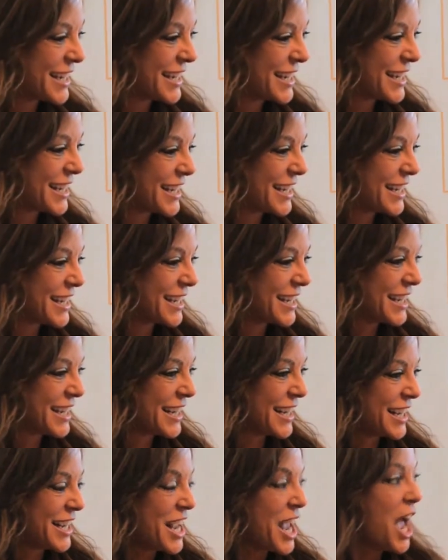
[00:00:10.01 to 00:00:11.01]
brings you out
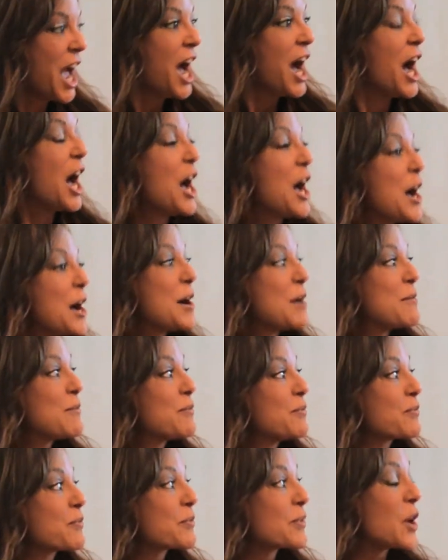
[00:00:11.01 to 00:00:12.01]
today?
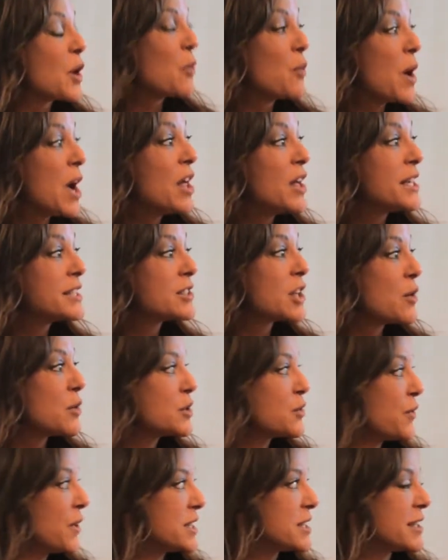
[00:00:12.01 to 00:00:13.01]
Um, well, it's always fun.